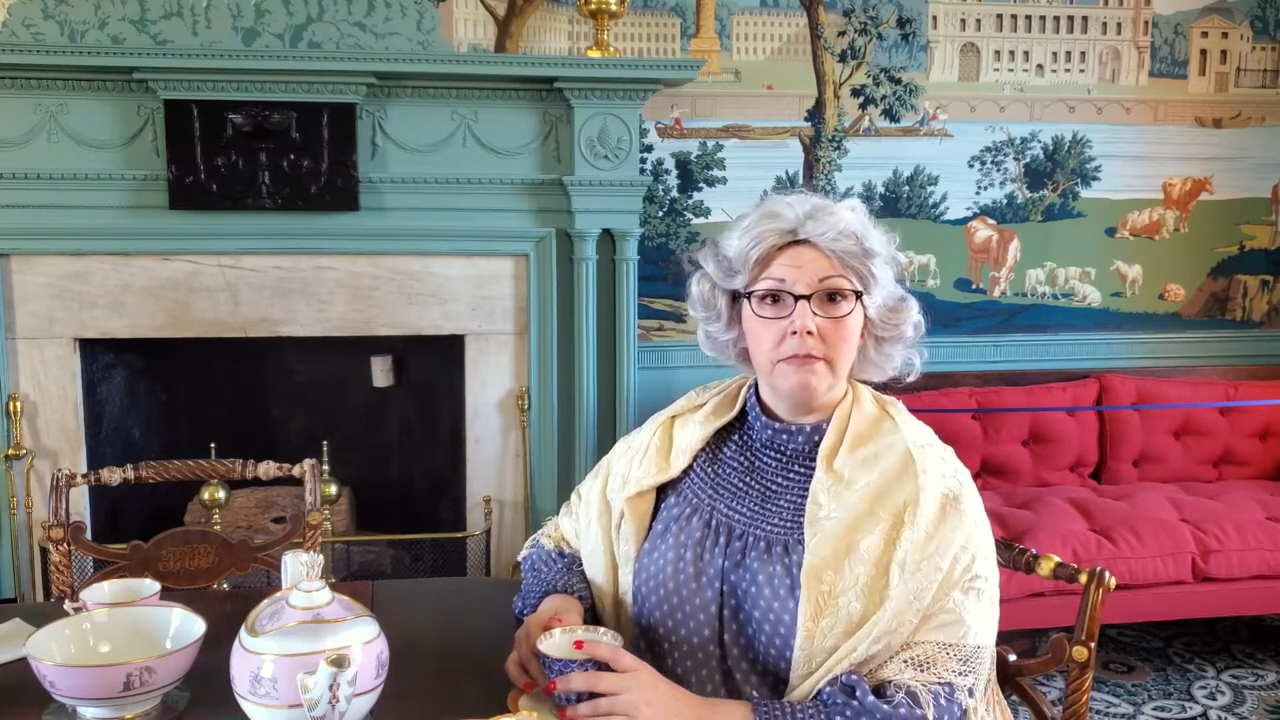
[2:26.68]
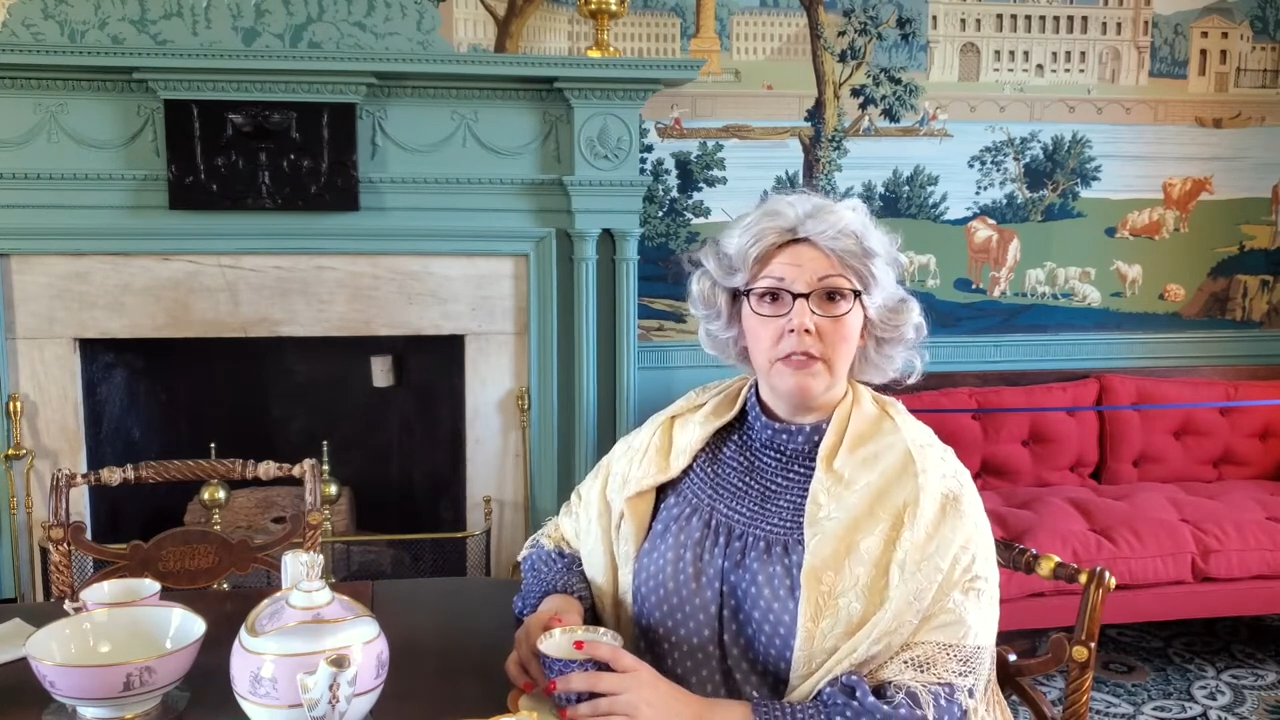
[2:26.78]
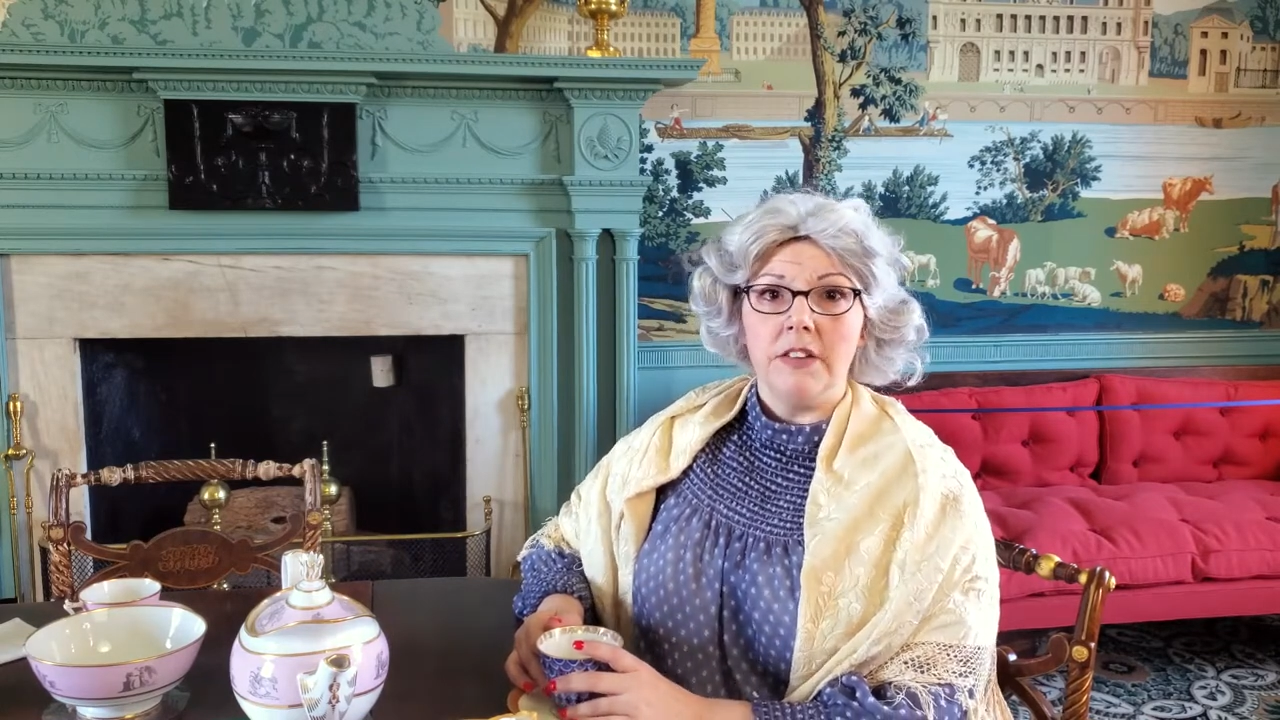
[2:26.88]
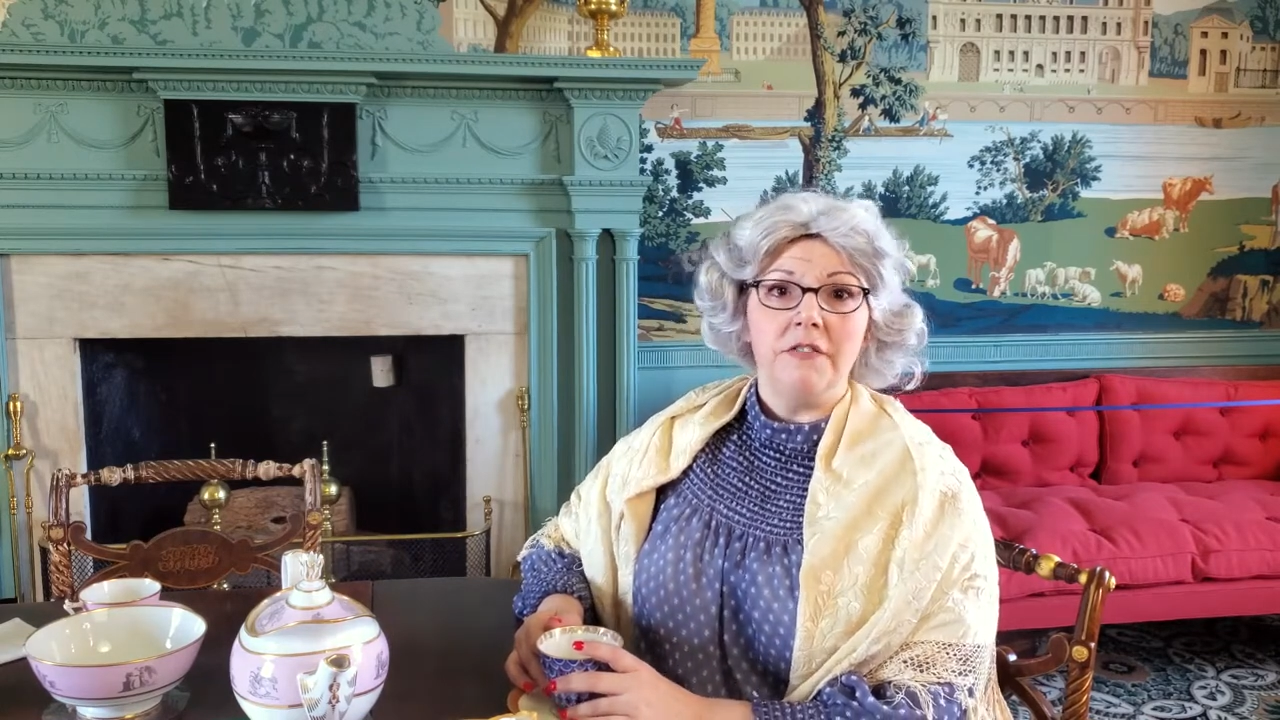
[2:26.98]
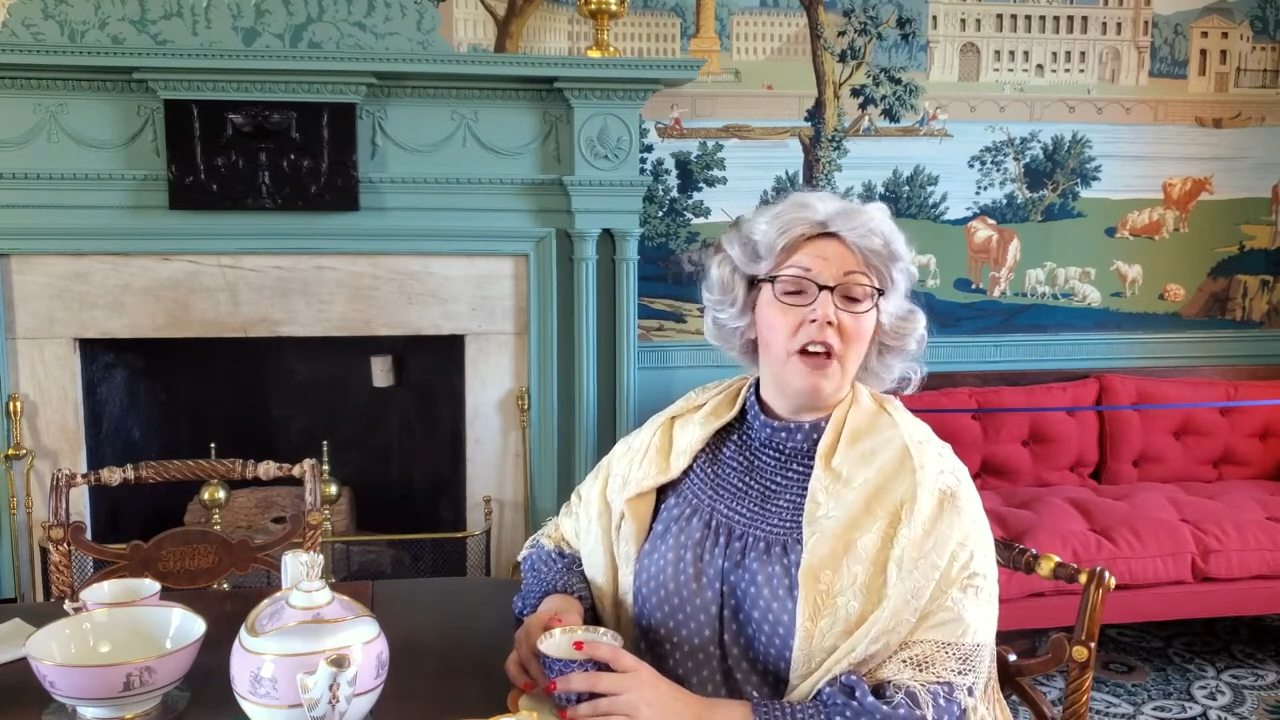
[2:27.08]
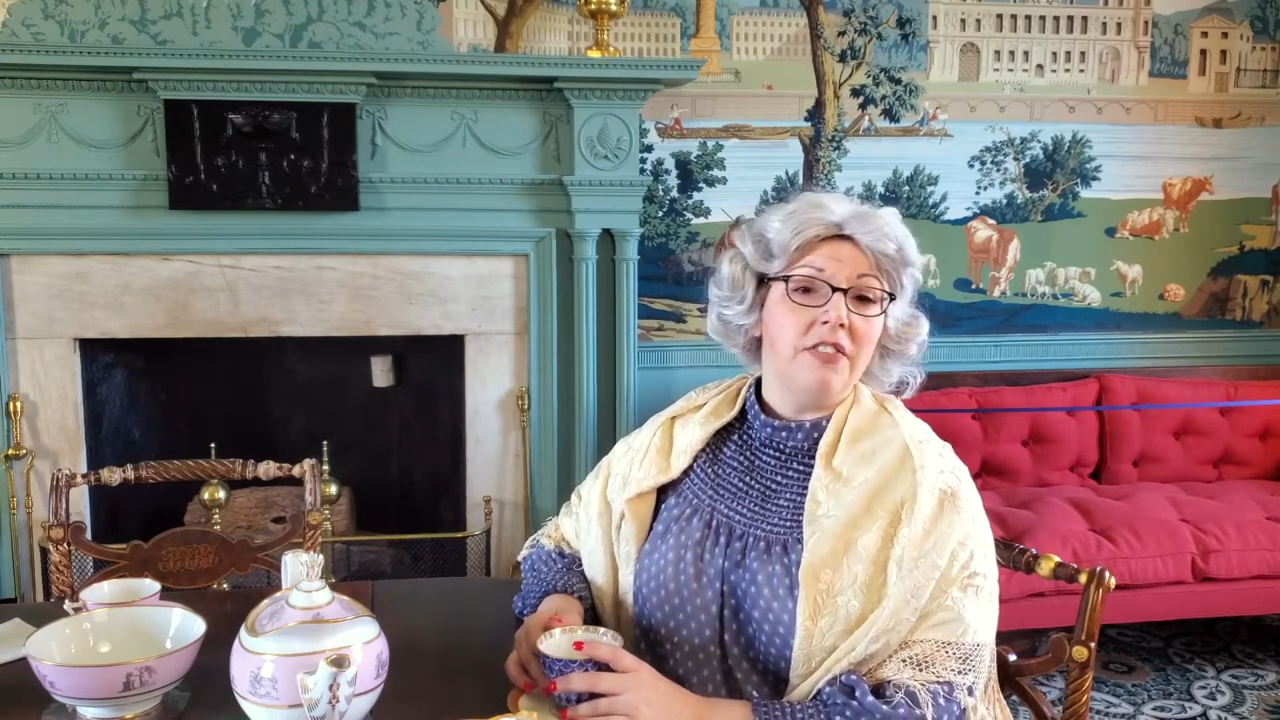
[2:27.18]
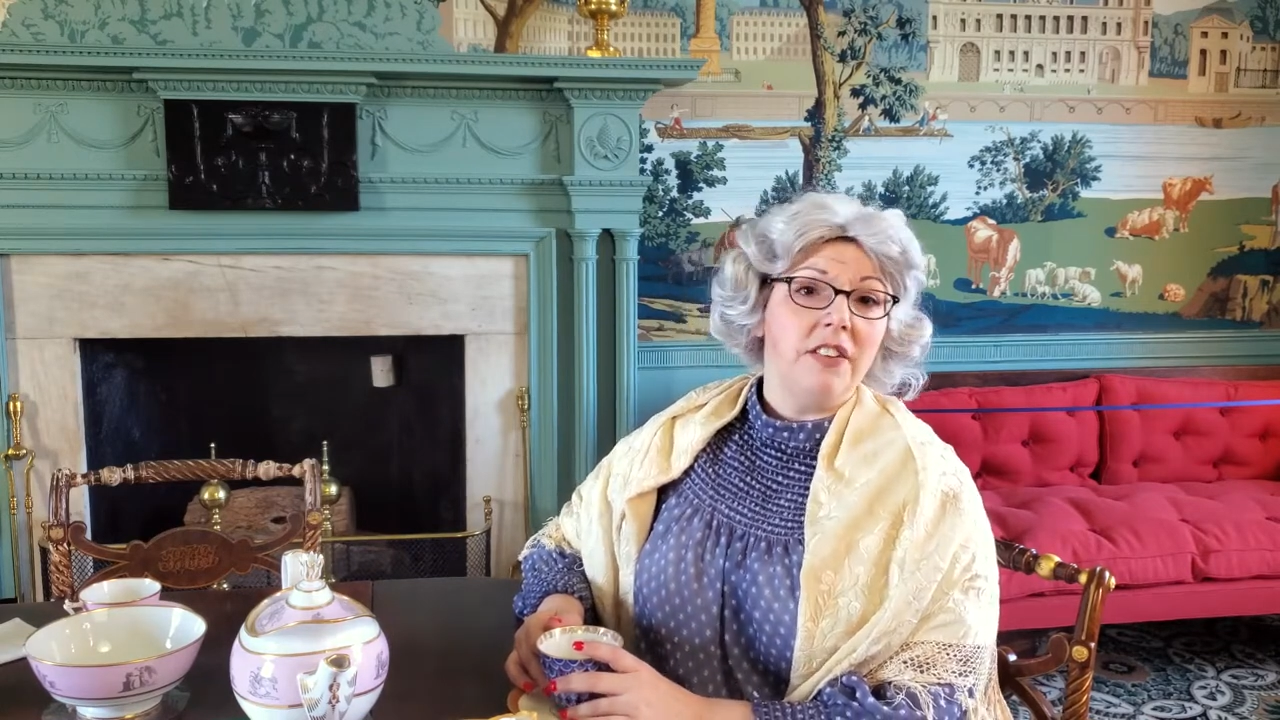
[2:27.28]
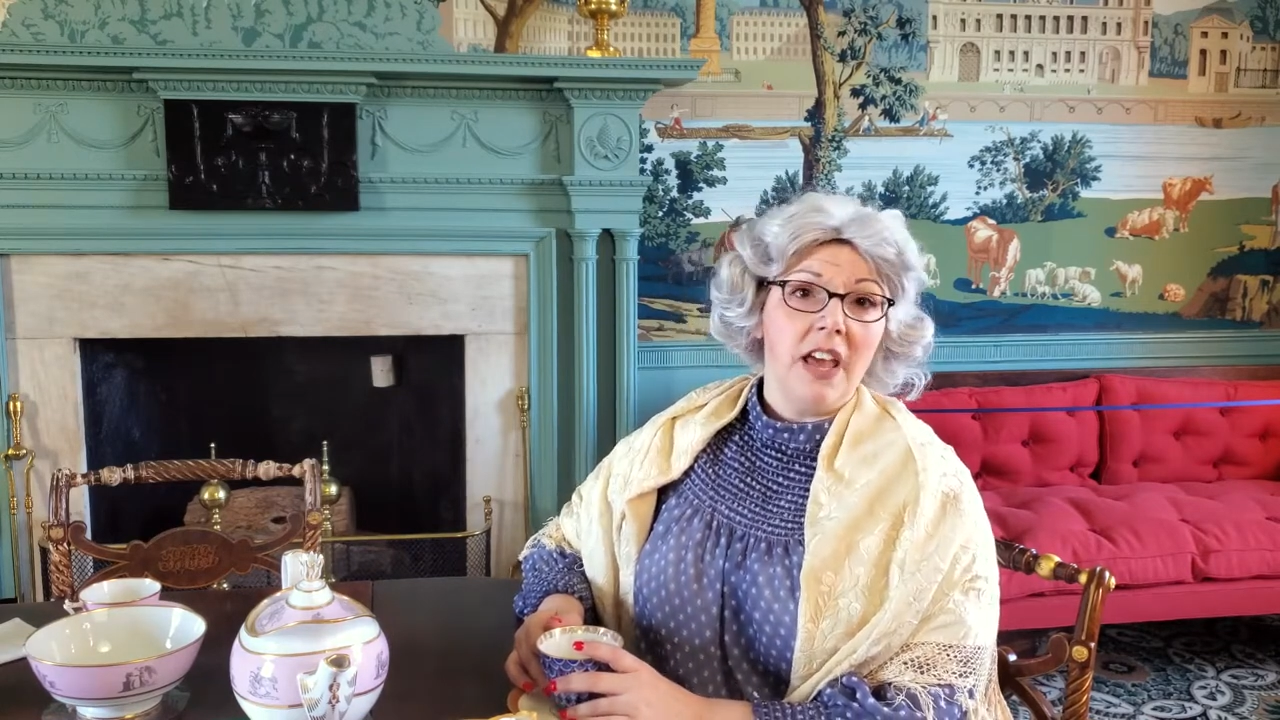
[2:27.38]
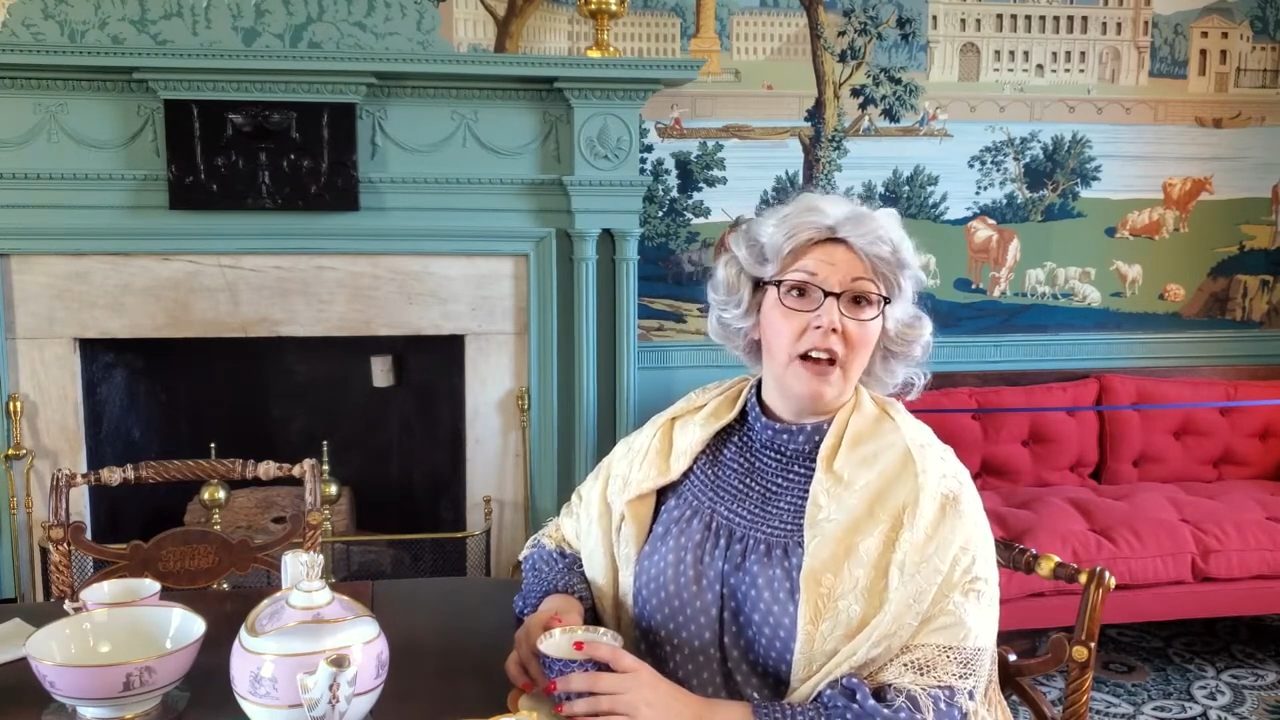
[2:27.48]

If nothing